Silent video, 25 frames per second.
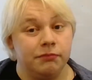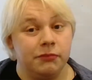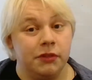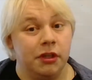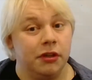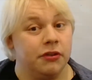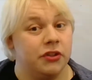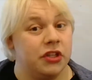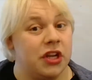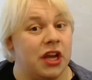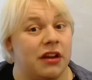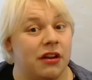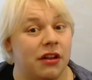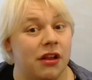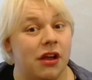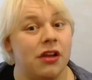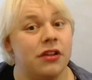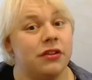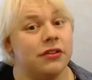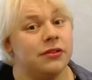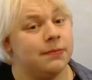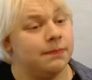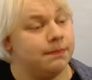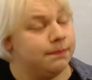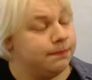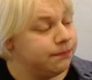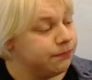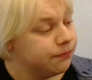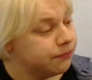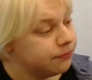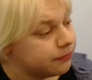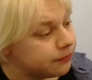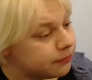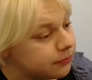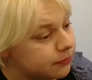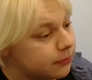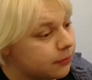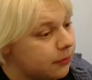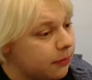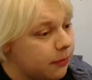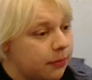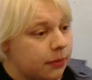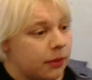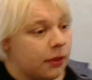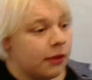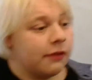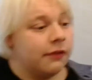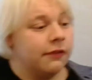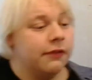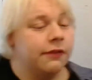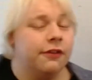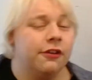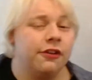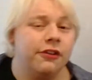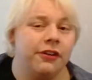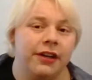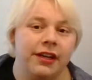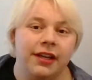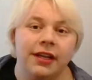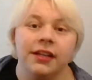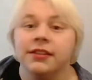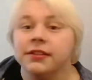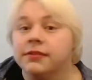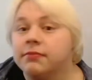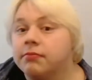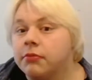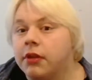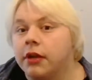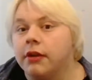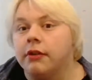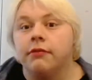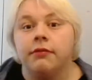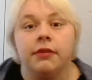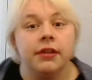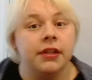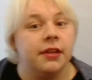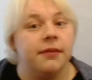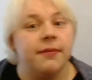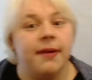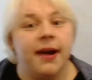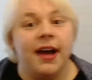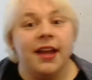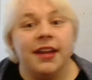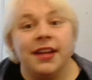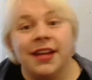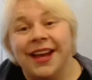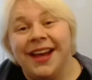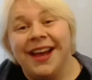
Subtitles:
channel arts for it. They're really bad.